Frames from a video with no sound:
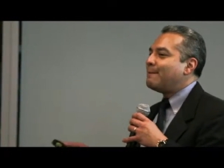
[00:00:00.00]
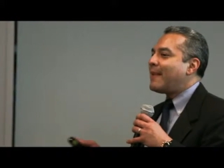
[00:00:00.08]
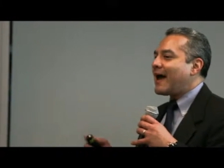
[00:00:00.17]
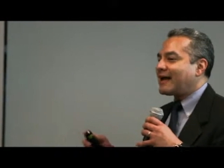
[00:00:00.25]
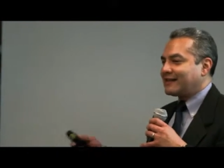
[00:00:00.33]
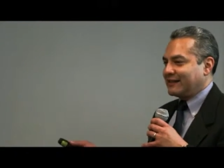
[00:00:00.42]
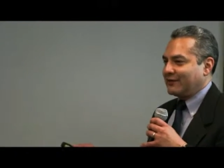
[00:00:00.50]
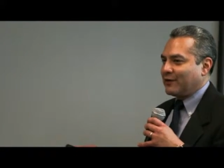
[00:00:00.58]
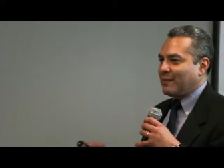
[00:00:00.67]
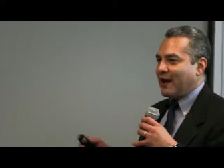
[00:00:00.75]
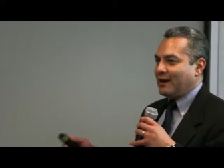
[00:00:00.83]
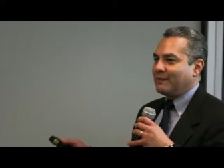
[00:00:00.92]
Massive
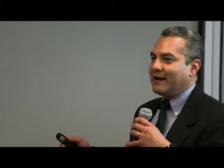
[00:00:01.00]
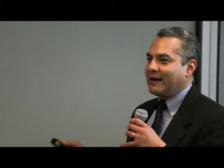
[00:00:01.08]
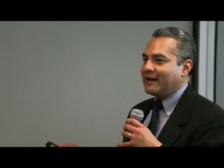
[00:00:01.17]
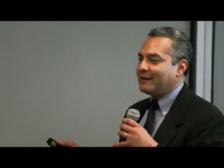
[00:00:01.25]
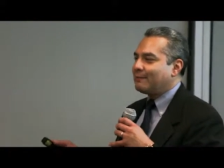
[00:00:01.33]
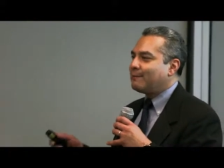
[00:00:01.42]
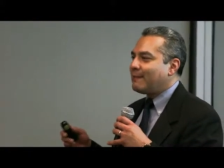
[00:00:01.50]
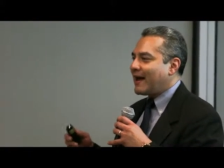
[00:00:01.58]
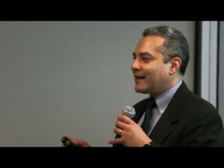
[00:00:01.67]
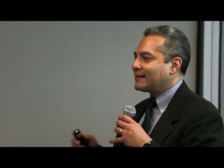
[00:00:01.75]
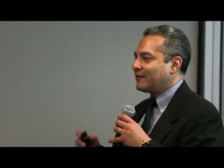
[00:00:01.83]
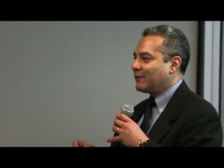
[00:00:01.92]
amount of money,
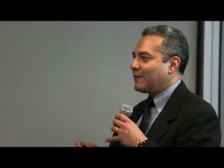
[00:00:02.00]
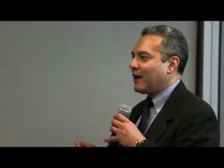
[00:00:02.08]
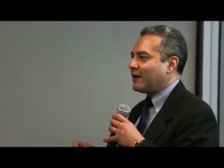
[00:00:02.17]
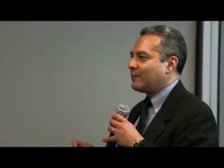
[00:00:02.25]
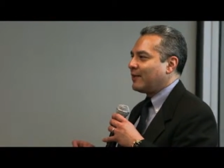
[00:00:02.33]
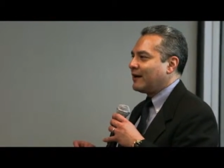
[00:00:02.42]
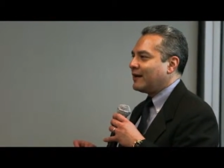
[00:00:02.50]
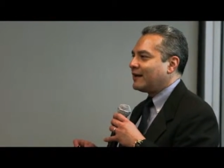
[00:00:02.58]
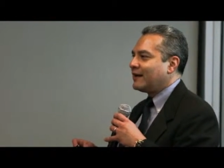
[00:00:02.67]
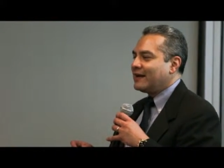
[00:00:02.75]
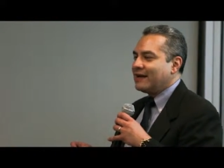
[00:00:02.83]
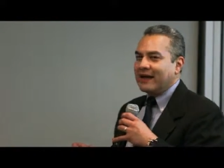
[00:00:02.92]
massive amount of
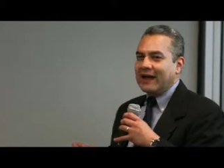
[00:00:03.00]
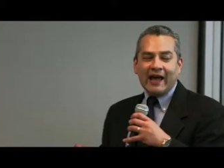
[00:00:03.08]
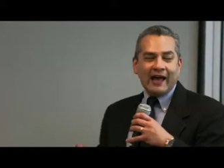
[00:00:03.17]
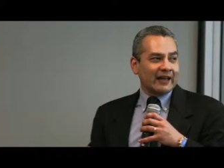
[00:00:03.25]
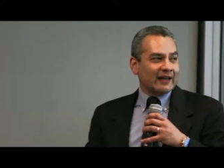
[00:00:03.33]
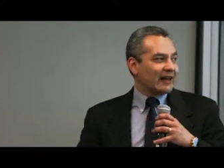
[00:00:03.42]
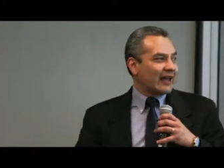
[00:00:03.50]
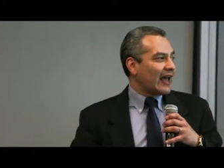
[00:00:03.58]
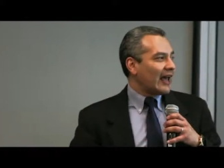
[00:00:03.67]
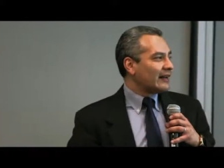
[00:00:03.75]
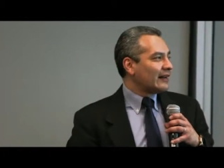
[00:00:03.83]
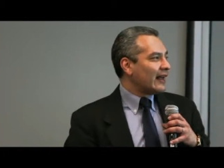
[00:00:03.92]
money, and
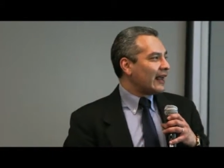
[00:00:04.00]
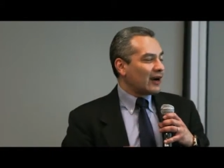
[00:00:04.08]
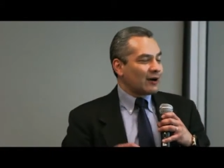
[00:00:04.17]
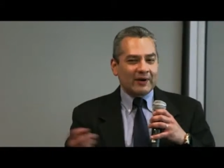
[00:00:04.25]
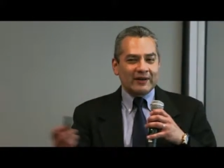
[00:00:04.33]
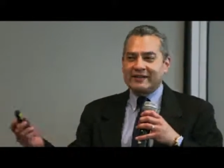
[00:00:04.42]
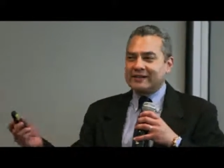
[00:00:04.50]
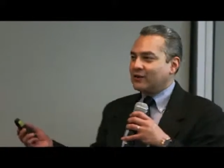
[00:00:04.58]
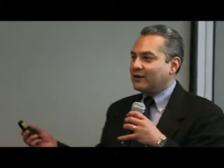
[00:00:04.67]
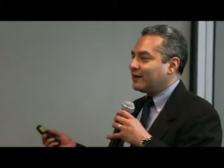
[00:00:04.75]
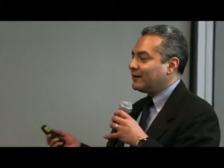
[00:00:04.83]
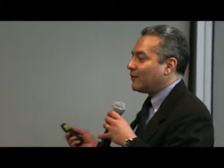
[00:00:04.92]
Airbus is
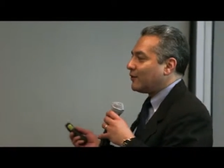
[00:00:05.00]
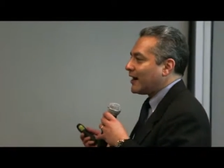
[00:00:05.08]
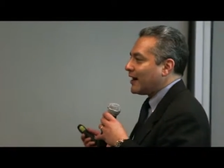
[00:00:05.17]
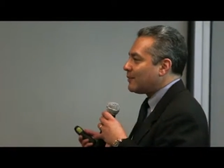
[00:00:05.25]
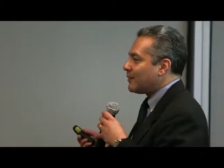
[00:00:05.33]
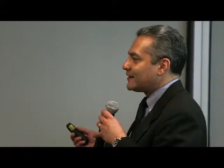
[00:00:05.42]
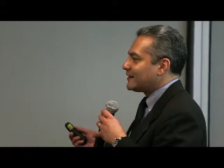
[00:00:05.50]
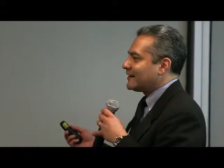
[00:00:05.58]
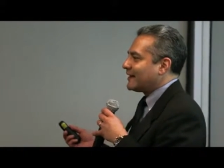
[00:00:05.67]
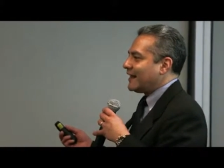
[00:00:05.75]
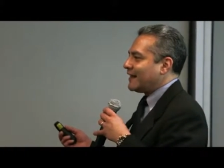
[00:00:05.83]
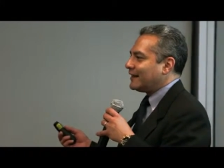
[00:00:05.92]
what Airbus is
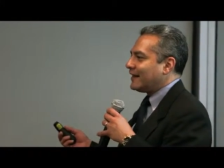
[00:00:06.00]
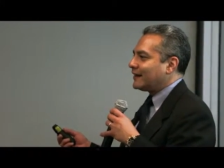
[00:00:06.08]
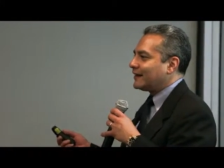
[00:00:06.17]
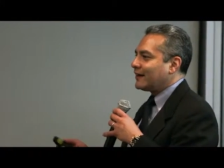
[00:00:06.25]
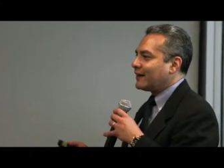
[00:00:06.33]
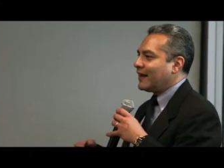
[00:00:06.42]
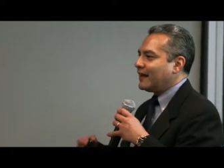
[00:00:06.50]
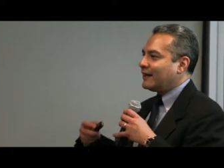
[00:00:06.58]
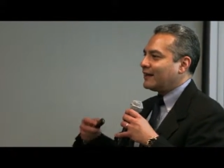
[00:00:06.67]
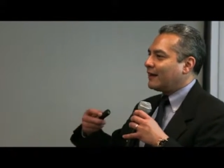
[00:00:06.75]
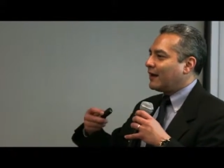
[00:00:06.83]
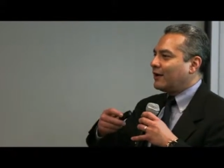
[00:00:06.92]
gaining. They're
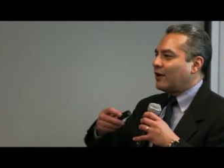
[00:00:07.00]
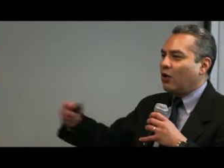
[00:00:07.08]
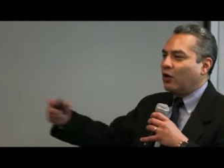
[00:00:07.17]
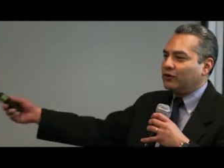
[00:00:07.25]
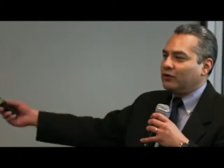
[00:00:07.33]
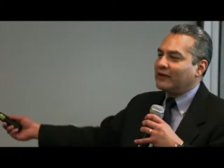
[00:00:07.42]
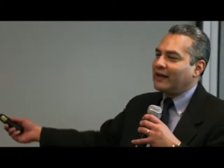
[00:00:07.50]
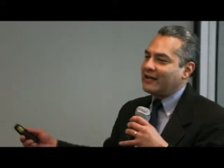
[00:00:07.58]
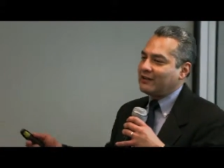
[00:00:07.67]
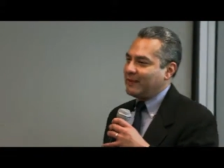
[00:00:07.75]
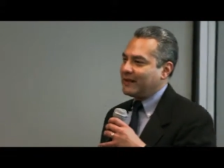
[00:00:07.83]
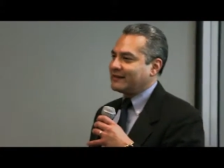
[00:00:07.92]
gaining a whole new
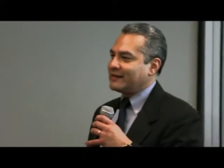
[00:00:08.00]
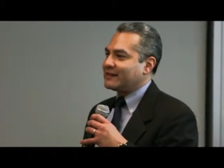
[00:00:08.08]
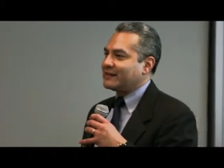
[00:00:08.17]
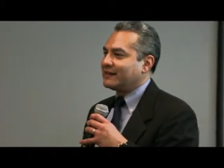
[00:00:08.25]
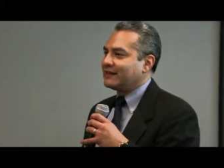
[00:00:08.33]
line of business